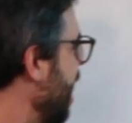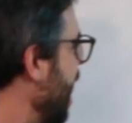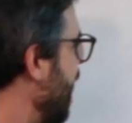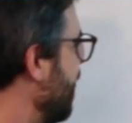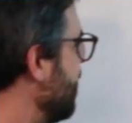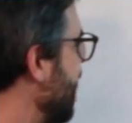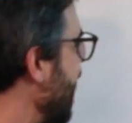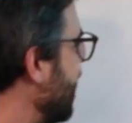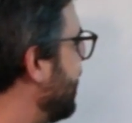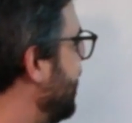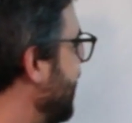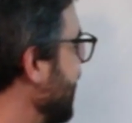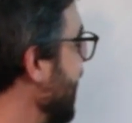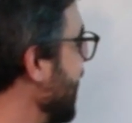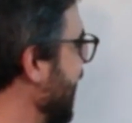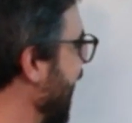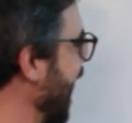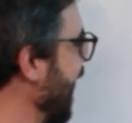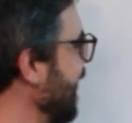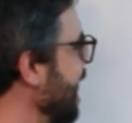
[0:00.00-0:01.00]
And that
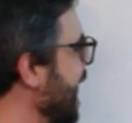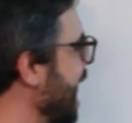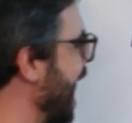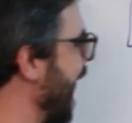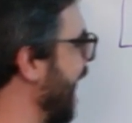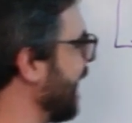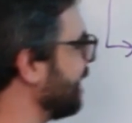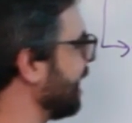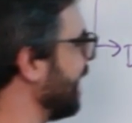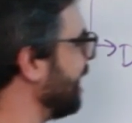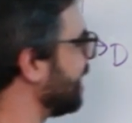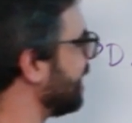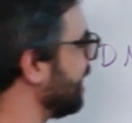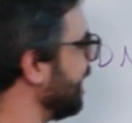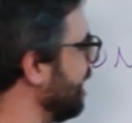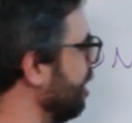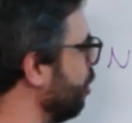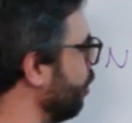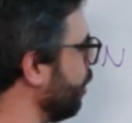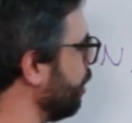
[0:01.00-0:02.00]
DNA has a
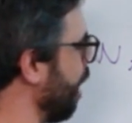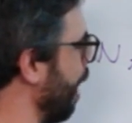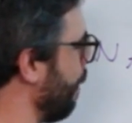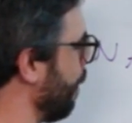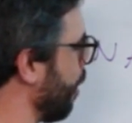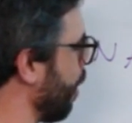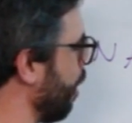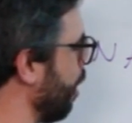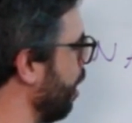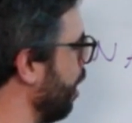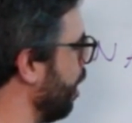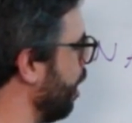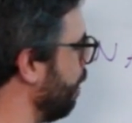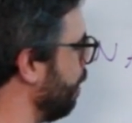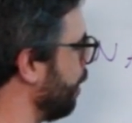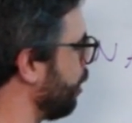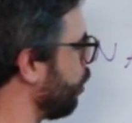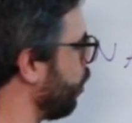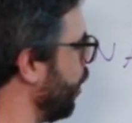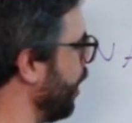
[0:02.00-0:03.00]
single number
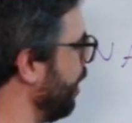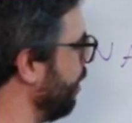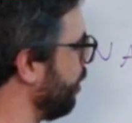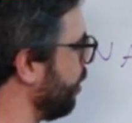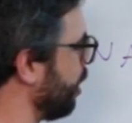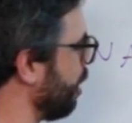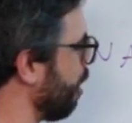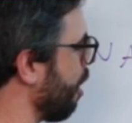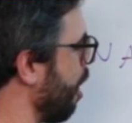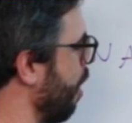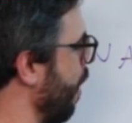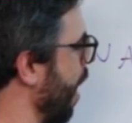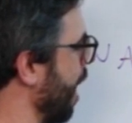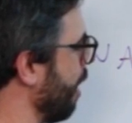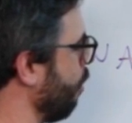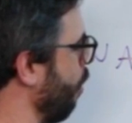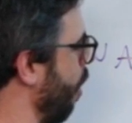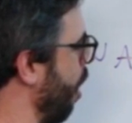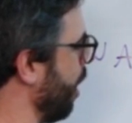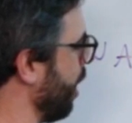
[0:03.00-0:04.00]
between 0
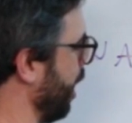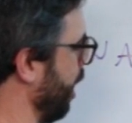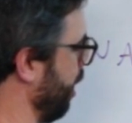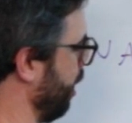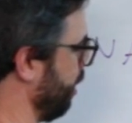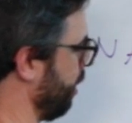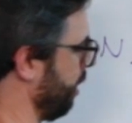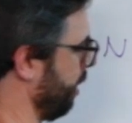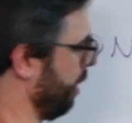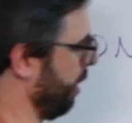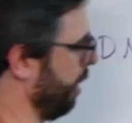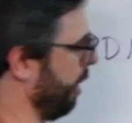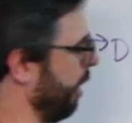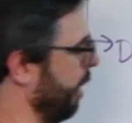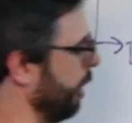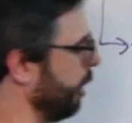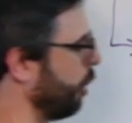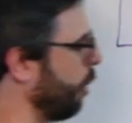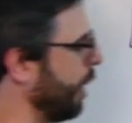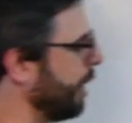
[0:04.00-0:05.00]
and 1 in it.
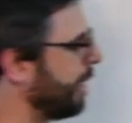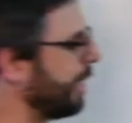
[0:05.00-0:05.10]
So a